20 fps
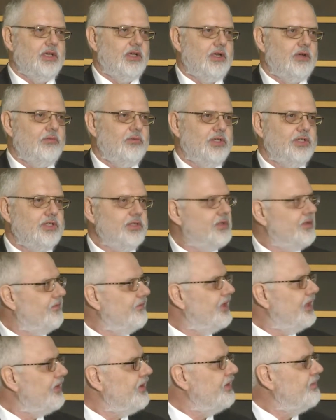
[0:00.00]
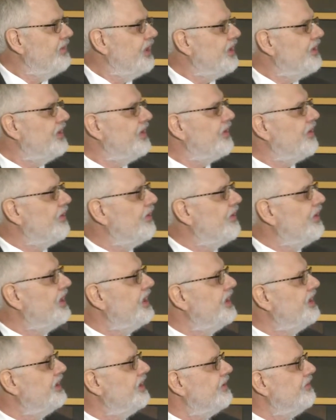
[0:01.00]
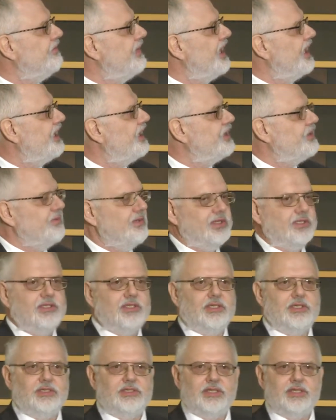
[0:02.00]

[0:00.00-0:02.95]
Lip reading: which is a very business-oriented management,